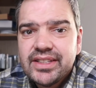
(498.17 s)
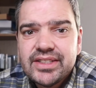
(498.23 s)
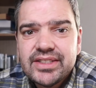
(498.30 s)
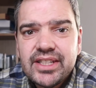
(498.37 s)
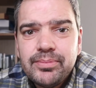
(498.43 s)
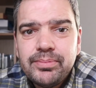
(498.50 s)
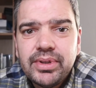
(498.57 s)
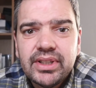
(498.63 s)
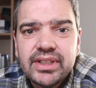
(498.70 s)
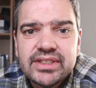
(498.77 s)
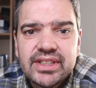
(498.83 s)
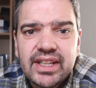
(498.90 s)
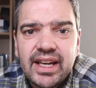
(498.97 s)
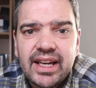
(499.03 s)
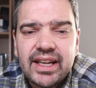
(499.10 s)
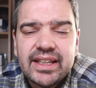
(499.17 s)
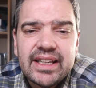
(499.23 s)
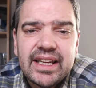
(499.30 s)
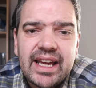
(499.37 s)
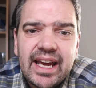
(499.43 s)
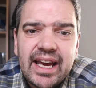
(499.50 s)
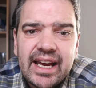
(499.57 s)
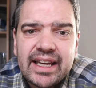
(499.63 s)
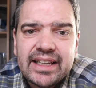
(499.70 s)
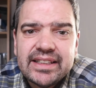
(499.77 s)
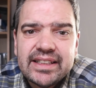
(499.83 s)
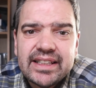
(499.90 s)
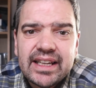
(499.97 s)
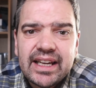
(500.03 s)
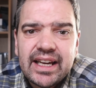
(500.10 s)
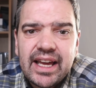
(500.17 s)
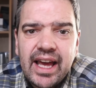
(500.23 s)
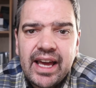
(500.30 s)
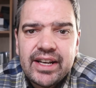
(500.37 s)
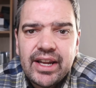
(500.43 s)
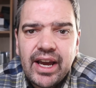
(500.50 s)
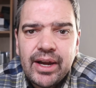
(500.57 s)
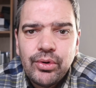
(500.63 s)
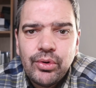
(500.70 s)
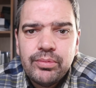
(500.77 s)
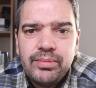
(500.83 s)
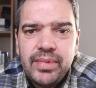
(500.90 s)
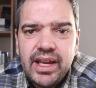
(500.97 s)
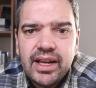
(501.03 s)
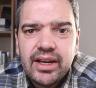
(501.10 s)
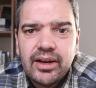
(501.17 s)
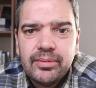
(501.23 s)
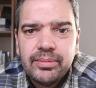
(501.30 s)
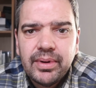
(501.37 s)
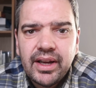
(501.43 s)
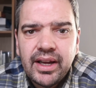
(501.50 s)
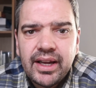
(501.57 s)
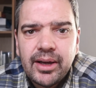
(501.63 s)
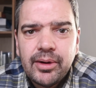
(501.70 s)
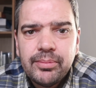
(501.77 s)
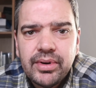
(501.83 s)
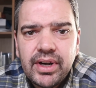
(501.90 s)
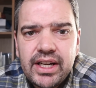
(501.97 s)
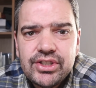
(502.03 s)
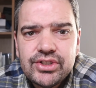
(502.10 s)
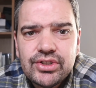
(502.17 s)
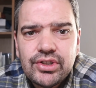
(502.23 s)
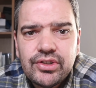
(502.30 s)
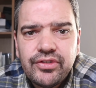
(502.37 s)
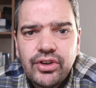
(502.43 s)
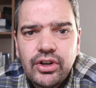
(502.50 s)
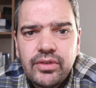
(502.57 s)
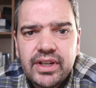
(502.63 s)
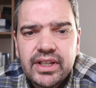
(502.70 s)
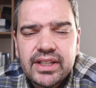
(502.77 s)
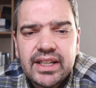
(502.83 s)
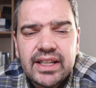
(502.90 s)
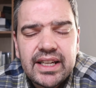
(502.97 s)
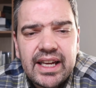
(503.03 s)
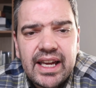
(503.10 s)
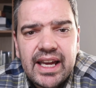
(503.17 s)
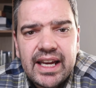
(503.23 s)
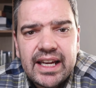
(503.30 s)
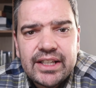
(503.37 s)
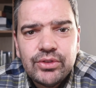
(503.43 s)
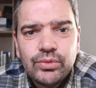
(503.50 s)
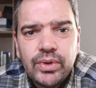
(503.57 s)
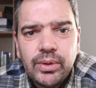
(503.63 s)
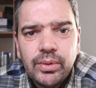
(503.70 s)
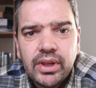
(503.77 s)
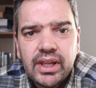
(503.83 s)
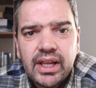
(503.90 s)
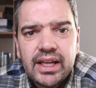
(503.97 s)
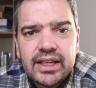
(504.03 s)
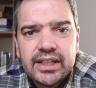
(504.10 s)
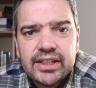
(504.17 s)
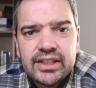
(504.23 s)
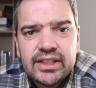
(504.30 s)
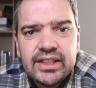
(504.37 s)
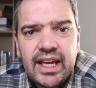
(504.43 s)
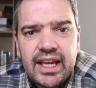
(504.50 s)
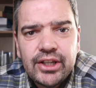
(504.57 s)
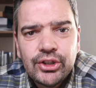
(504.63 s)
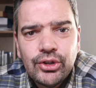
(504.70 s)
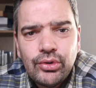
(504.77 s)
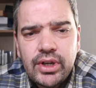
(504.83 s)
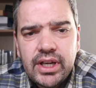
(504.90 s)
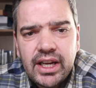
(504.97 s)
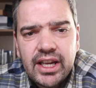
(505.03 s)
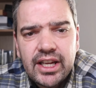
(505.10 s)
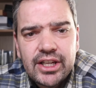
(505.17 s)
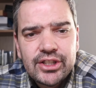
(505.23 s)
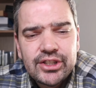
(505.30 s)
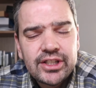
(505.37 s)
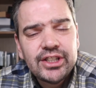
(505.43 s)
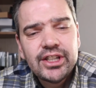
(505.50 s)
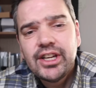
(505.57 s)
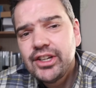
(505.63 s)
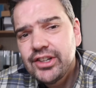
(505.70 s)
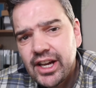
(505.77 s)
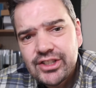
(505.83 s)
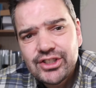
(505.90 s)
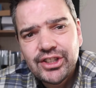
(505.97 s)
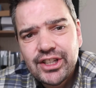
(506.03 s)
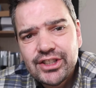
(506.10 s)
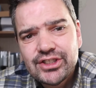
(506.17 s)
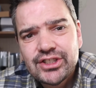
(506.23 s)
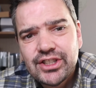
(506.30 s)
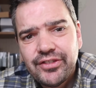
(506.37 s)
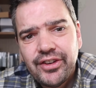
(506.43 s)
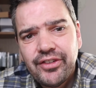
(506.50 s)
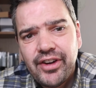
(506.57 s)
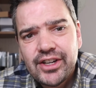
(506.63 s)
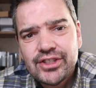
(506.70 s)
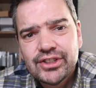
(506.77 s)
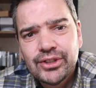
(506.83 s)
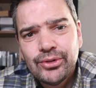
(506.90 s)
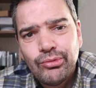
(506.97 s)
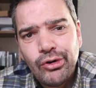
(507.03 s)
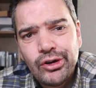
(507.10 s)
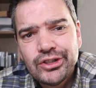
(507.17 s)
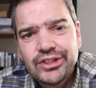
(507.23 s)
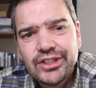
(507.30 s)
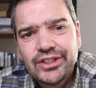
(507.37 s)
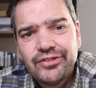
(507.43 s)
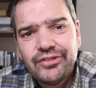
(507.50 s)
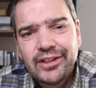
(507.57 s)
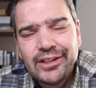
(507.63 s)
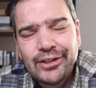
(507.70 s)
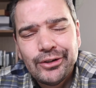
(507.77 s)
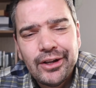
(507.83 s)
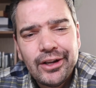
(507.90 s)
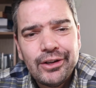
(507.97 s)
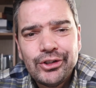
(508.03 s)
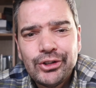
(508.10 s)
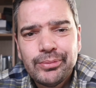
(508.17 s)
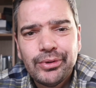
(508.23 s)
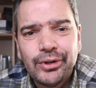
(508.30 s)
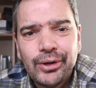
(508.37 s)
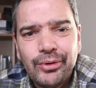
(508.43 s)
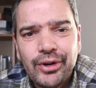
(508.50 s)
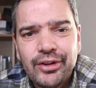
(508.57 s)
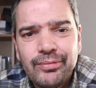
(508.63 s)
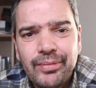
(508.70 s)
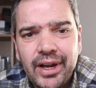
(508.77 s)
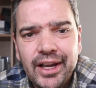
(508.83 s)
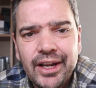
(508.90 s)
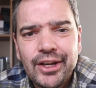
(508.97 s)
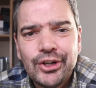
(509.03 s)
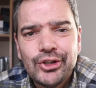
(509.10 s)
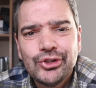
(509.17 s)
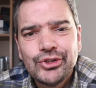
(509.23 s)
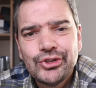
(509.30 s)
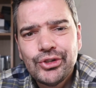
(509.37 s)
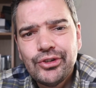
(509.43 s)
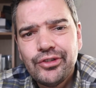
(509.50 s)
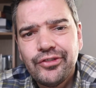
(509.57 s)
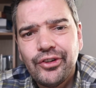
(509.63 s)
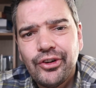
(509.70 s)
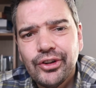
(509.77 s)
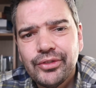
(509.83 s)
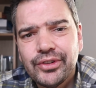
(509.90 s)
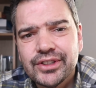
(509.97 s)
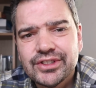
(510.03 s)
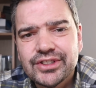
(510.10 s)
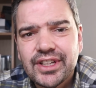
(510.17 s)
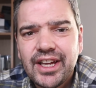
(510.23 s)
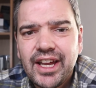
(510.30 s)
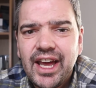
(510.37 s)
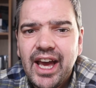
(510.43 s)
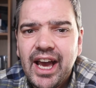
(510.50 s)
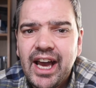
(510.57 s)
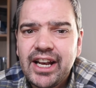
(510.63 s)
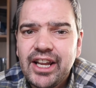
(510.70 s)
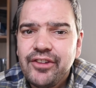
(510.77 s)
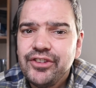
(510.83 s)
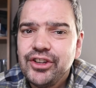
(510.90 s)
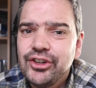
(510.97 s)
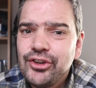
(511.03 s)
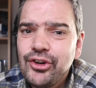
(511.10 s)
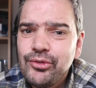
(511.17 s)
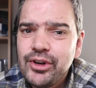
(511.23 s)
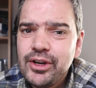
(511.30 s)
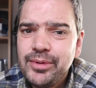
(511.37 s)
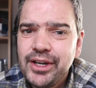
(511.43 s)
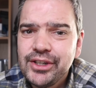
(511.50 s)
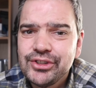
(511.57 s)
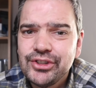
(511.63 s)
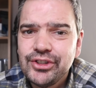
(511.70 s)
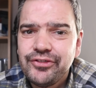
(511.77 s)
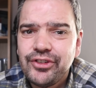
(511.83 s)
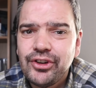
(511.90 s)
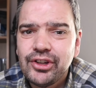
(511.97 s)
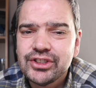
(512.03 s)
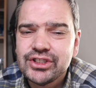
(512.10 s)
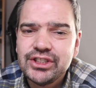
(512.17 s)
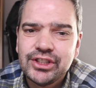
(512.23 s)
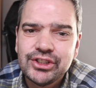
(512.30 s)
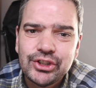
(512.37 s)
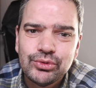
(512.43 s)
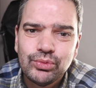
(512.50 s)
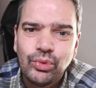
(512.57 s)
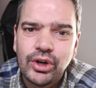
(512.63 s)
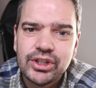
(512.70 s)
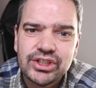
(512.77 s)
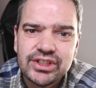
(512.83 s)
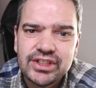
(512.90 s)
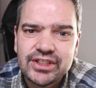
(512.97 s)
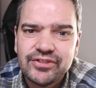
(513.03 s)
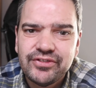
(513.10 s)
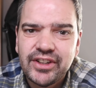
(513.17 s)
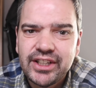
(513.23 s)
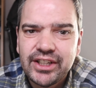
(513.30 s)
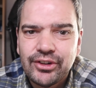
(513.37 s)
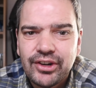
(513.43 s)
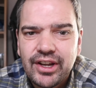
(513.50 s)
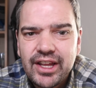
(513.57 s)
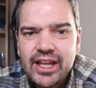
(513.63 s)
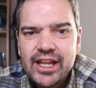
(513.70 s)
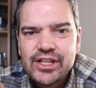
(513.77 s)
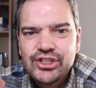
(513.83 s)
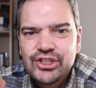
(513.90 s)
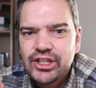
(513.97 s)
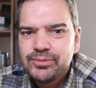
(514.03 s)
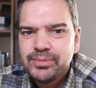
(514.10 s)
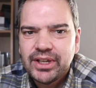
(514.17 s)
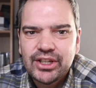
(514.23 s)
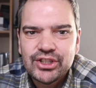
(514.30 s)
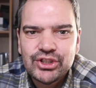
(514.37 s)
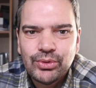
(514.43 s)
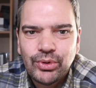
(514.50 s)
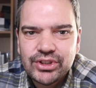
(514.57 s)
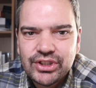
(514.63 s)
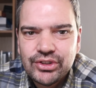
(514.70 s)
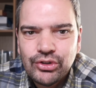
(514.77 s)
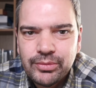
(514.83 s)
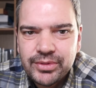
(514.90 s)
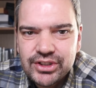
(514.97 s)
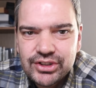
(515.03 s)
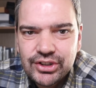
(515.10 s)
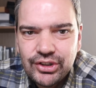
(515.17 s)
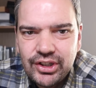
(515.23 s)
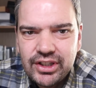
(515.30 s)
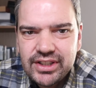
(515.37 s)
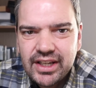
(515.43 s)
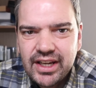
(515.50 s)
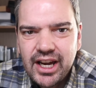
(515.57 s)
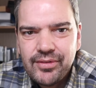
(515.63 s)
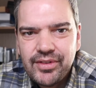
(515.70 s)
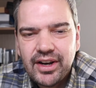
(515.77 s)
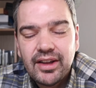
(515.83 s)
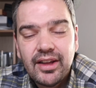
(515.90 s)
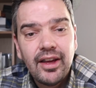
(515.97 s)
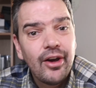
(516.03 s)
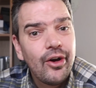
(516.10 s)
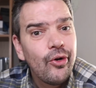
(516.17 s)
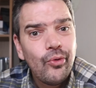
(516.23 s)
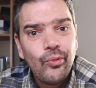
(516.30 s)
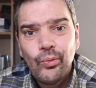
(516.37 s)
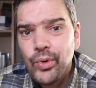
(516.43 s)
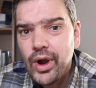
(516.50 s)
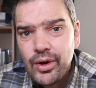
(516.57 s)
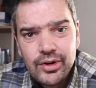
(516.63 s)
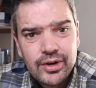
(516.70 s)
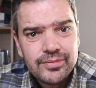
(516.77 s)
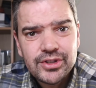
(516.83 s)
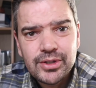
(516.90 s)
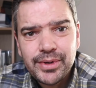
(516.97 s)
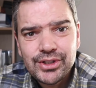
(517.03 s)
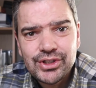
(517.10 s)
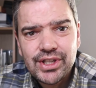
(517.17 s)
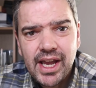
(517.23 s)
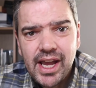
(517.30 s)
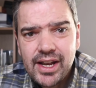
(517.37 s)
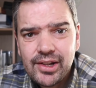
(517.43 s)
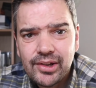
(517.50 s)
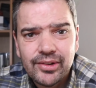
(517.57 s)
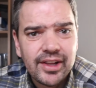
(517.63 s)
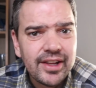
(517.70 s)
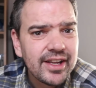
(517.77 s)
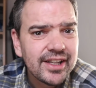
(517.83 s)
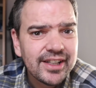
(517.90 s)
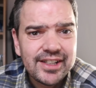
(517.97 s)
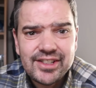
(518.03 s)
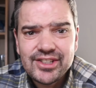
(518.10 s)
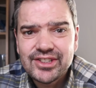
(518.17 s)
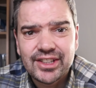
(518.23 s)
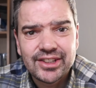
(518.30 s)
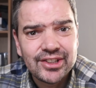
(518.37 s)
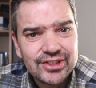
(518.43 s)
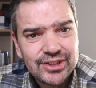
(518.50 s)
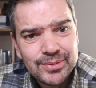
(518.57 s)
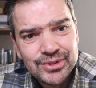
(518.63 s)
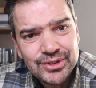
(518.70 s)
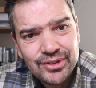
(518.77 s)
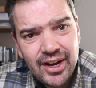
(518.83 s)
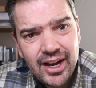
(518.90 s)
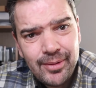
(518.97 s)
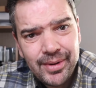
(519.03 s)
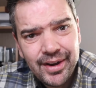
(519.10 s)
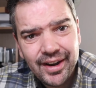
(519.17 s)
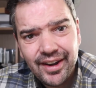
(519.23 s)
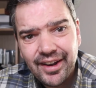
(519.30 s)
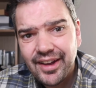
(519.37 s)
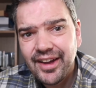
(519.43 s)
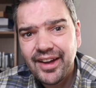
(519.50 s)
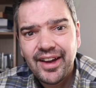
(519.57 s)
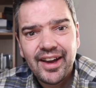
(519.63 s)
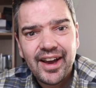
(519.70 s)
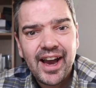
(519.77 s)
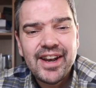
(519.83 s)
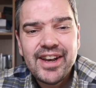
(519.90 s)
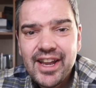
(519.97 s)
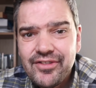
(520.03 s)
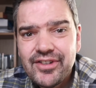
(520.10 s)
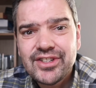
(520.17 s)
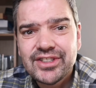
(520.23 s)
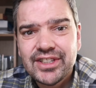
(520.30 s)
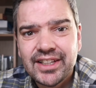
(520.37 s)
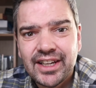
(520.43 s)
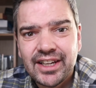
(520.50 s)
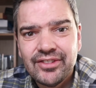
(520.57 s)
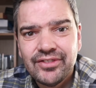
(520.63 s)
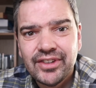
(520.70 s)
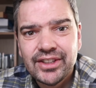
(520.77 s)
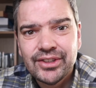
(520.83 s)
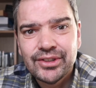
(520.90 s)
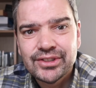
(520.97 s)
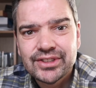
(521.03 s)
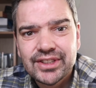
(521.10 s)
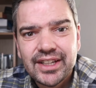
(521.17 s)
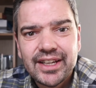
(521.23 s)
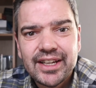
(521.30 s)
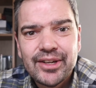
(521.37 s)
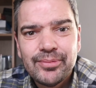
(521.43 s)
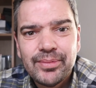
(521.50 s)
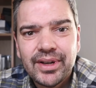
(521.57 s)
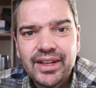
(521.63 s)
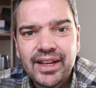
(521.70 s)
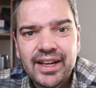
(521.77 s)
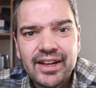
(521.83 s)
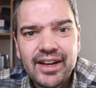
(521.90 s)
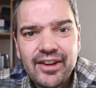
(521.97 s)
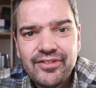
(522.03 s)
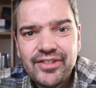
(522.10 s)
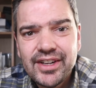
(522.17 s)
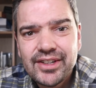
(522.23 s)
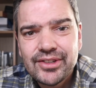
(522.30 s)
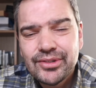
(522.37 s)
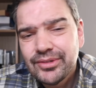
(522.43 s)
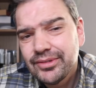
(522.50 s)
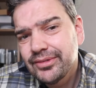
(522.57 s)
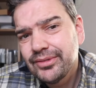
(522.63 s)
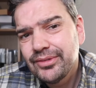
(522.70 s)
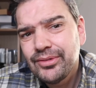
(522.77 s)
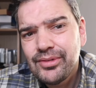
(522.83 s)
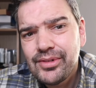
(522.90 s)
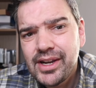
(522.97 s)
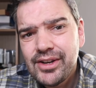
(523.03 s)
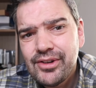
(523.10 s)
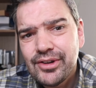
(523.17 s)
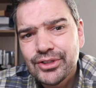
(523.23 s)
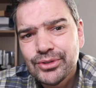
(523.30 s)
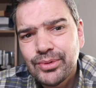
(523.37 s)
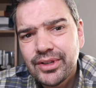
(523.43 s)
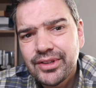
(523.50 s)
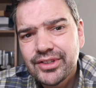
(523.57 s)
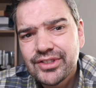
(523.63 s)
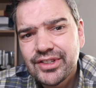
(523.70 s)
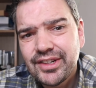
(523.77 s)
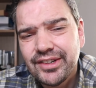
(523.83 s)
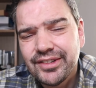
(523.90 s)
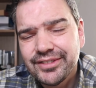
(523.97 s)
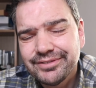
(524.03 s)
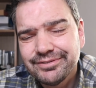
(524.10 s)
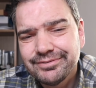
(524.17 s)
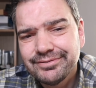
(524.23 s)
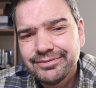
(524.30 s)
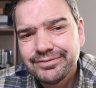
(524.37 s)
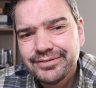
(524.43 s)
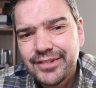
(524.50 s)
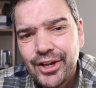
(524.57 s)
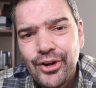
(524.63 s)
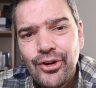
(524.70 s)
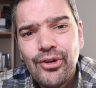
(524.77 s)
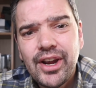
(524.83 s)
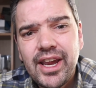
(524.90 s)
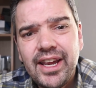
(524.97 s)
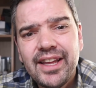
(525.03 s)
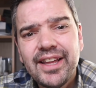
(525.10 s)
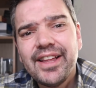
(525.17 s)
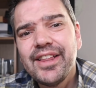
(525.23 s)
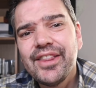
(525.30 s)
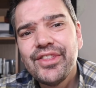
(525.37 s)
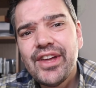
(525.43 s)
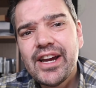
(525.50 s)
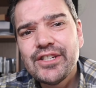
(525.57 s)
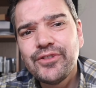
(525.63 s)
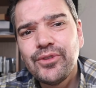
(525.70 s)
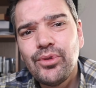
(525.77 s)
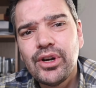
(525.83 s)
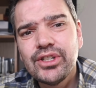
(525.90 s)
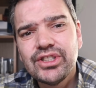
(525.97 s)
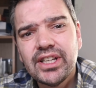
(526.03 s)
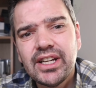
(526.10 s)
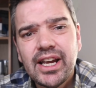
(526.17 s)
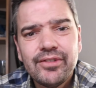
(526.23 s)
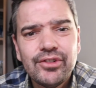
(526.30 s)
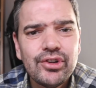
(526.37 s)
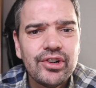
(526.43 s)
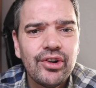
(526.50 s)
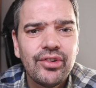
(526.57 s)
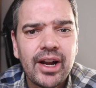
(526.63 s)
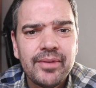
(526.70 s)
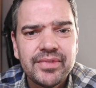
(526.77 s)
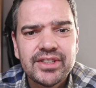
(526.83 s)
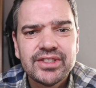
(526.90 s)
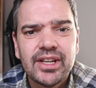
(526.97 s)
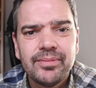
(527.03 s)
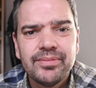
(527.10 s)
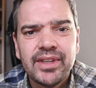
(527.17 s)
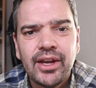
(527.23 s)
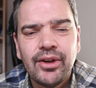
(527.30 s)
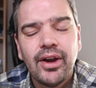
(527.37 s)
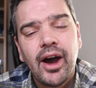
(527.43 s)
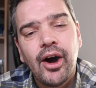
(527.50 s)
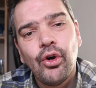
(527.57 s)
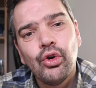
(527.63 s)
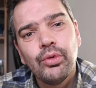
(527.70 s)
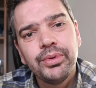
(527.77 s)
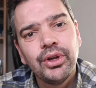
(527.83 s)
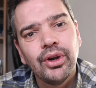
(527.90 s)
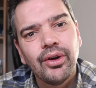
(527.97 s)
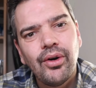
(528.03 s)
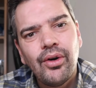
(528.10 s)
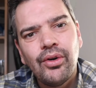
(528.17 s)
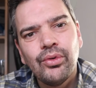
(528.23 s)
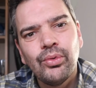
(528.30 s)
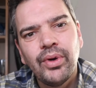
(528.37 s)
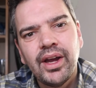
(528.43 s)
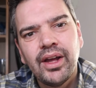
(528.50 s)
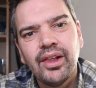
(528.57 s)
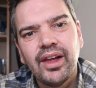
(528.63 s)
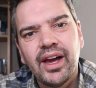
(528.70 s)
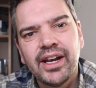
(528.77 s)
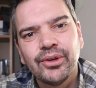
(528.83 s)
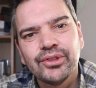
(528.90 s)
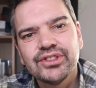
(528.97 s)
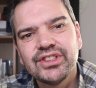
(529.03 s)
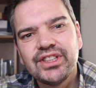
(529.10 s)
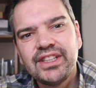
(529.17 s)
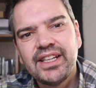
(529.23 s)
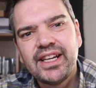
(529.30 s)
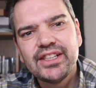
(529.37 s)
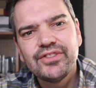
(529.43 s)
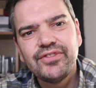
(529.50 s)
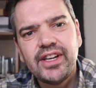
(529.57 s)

Simple as that. And, uh, and I will make up a prize draw for it, and we will uh, get going. And congratulations if you've actually watched this video. You're probably one of my true followers. And if you're not one of my true followers and you're just watching this video just because you want to know about security camera, welcome to my channel. Consider subscribing. I never say that in videos, but uh, I figured, why not? It's worth a try. Okay, thanks for watching. I'm going to round this up now. I hope you're all well, and I'll see you next